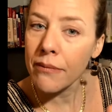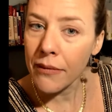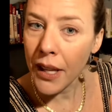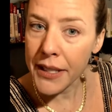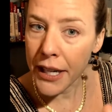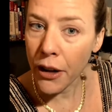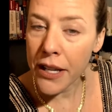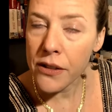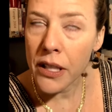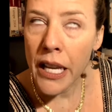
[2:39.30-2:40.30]

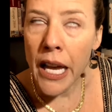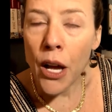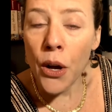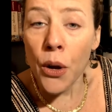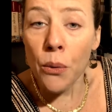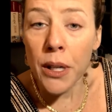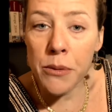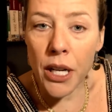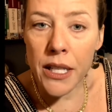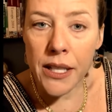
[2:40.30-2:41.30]
digress. What I'm
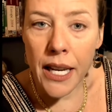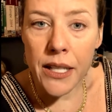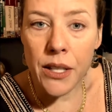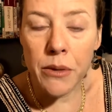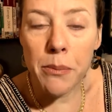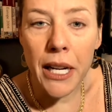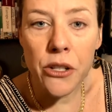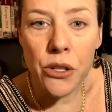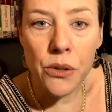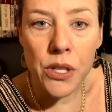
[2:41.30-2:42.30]
trying to say is that we might
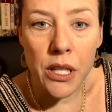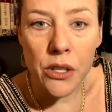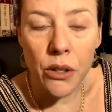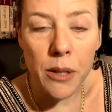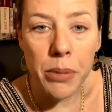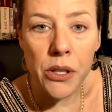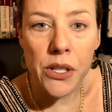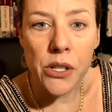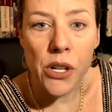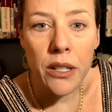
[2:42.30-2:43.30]
choose to integrate Percy
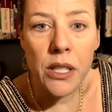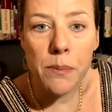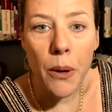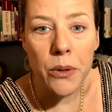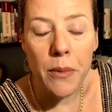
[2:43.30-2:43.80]
Shelley's poem